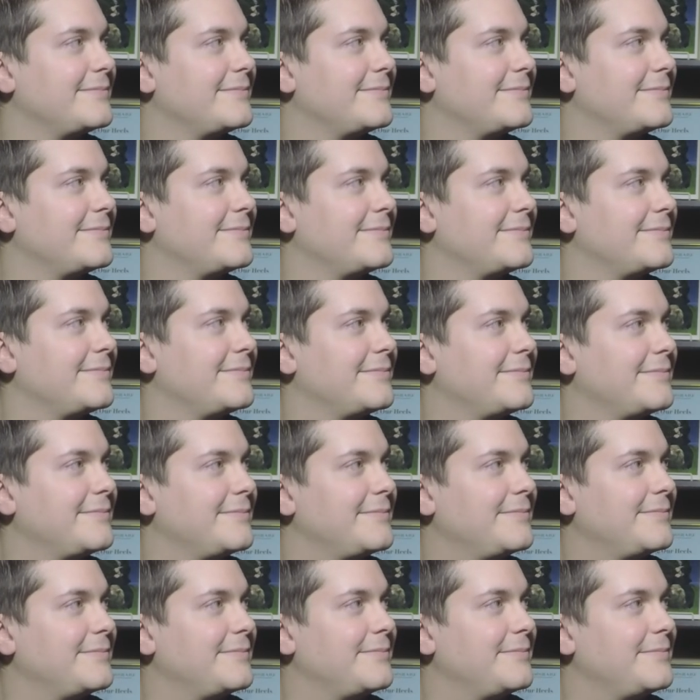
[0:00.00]

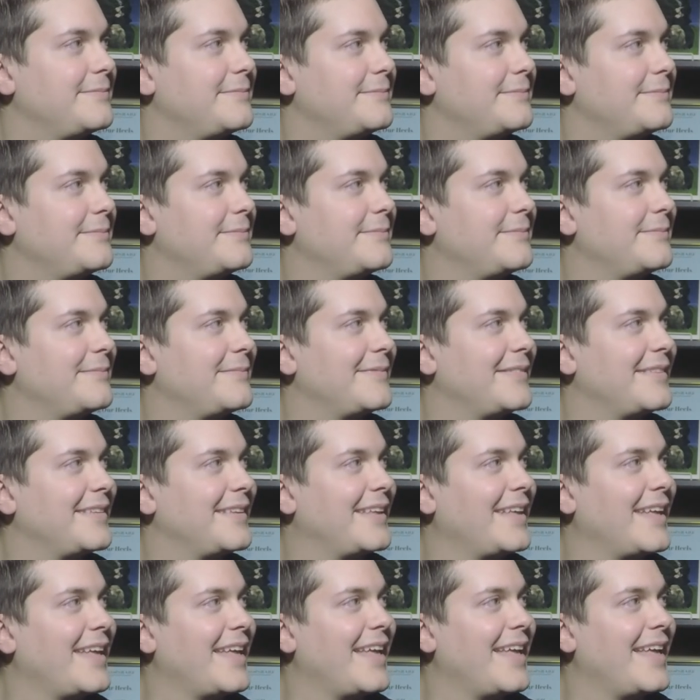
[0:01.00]

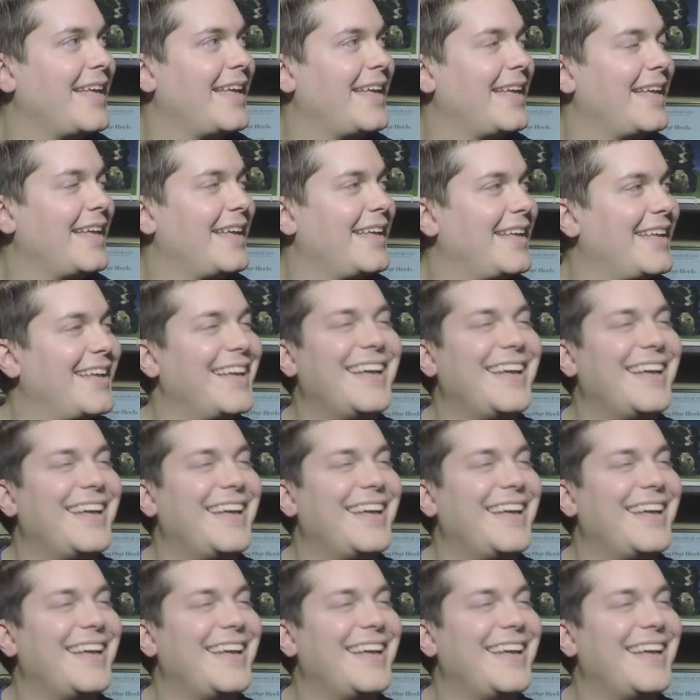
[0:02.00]
(not speaking)